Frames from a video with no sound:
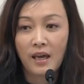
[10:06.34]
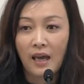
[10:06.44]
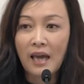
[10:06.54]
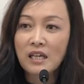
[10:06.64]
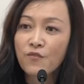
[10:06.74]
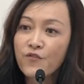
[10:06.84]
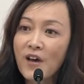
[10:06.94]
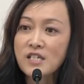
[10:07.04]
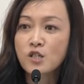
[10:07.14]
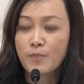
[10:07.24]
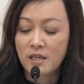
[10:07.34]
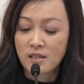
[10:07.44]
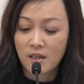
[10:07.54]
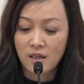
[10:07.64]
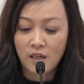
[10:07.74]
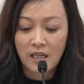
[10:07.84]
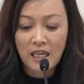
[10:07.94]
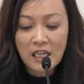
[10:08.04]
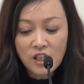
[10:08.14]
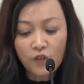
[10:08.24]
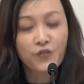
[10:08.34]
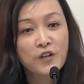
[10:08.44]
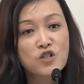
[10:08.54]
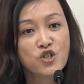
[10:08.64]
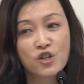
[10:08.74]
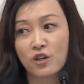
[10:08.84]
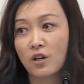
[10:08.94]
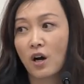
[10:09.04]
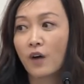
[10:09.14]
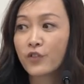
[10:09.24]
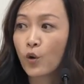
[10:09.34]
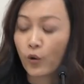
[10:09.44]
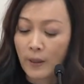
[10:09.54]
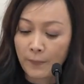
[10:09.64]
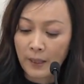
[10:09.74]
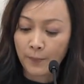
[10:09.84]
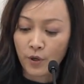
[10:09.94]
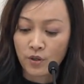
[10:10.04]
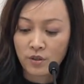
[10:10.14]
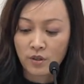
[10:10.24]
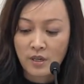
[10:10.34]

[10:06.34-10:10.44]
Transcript: an investment in the future of the Korean people,